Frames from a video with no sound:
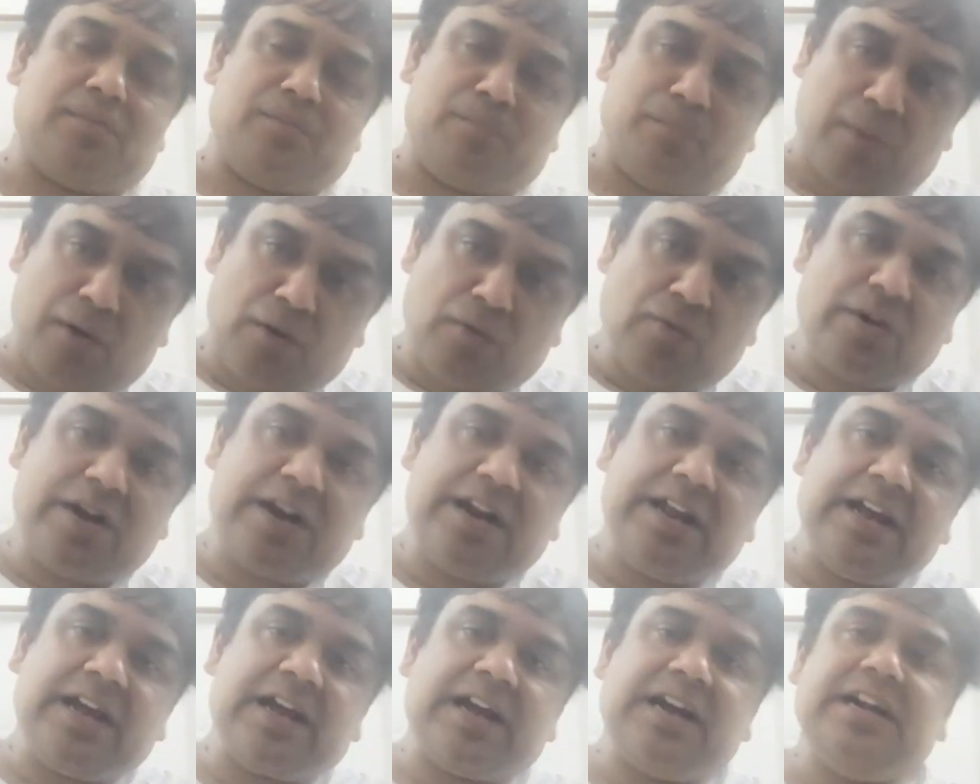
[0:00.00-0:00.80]

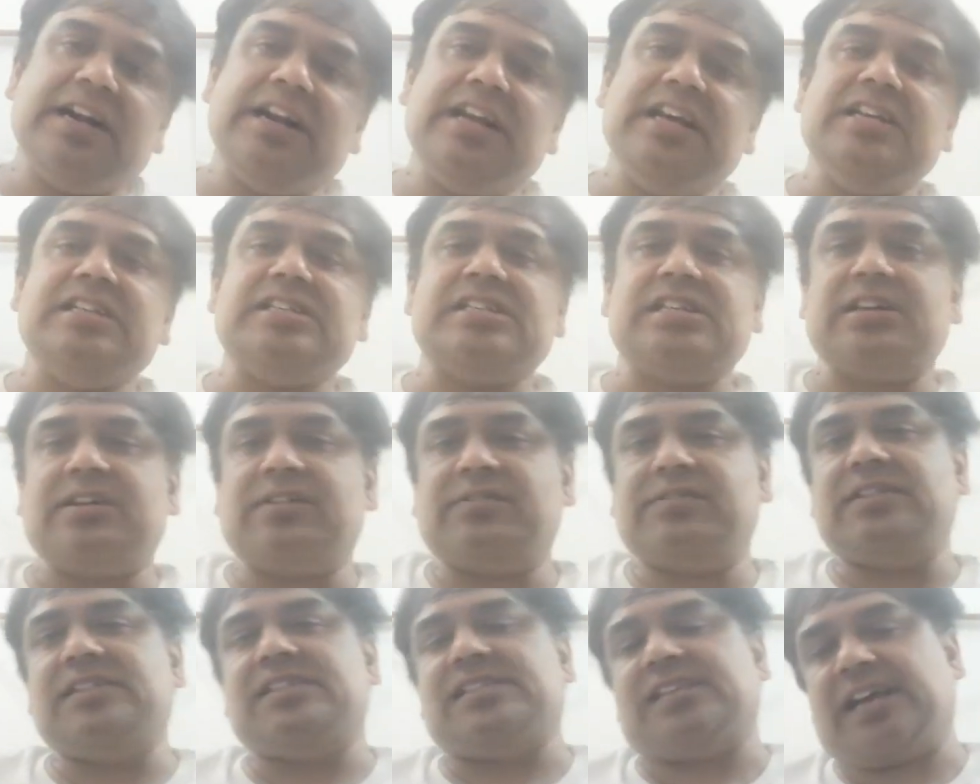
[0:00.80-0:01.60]
Boundary condition
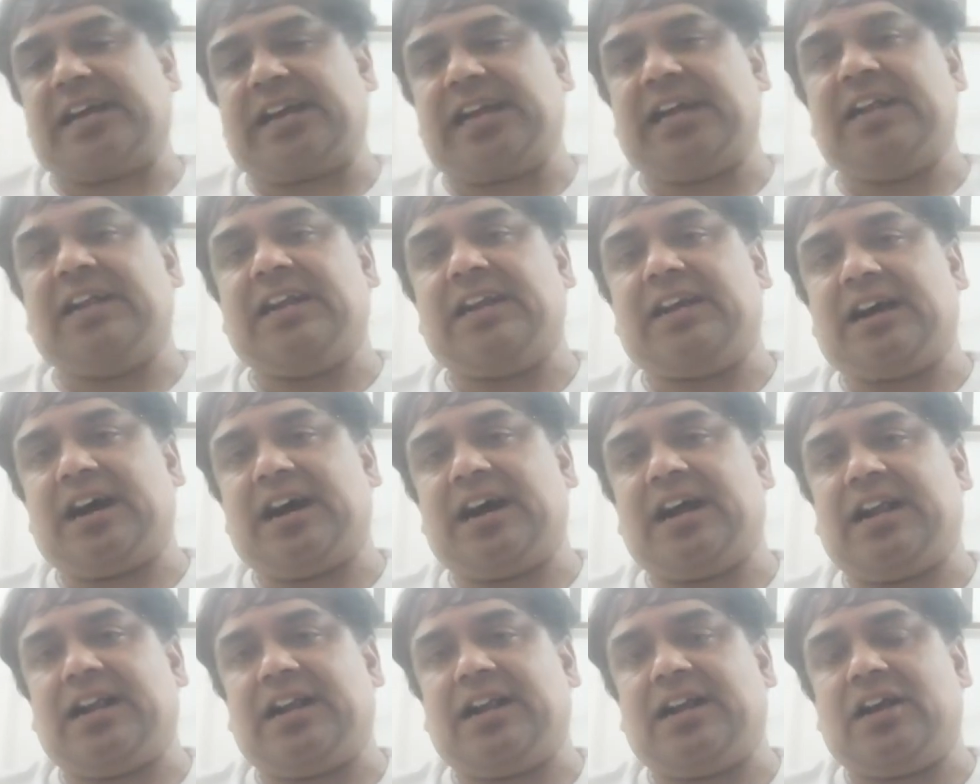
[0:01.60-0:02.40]
of the second
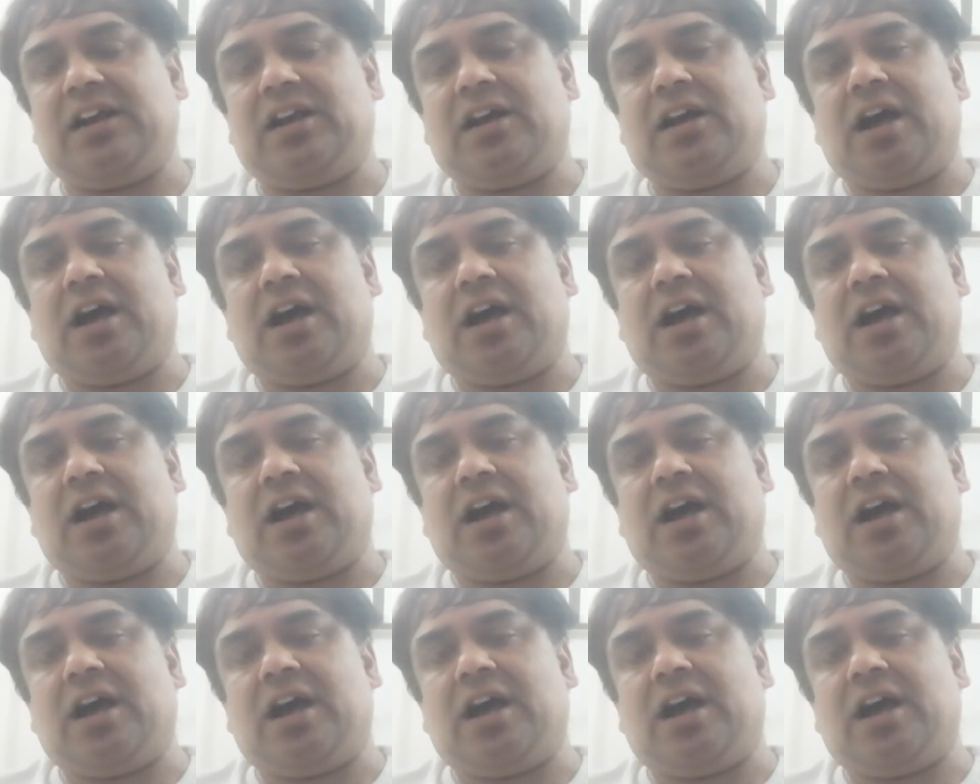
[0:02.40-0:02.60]
kind.